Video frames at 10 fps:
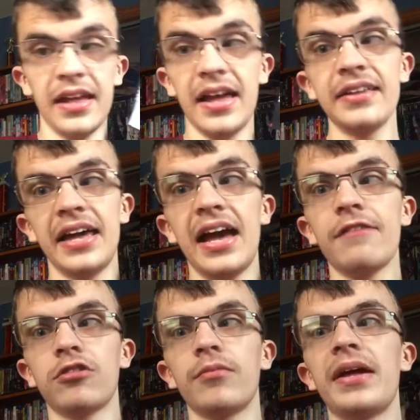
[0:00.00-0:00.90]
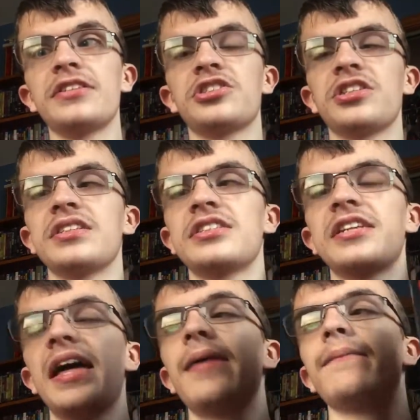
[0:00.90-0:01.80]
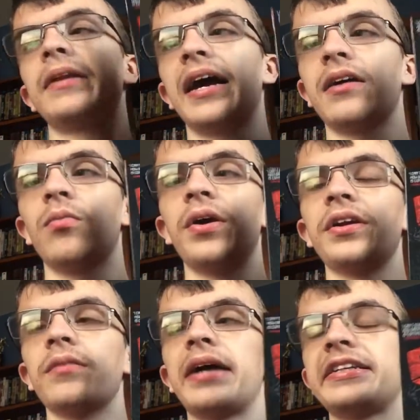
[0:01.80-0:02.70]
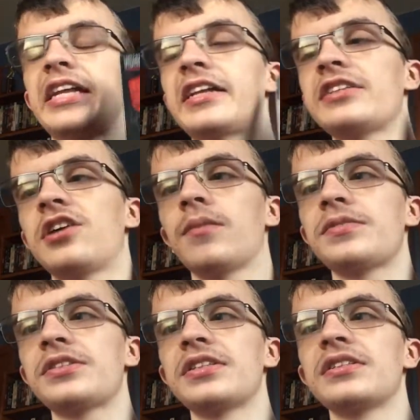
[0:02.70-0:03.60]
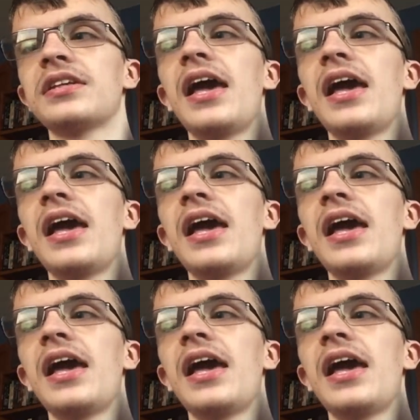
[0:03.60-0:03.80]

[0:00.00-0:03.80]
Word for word: the aforementioned Black Widow by Kelly Thompson,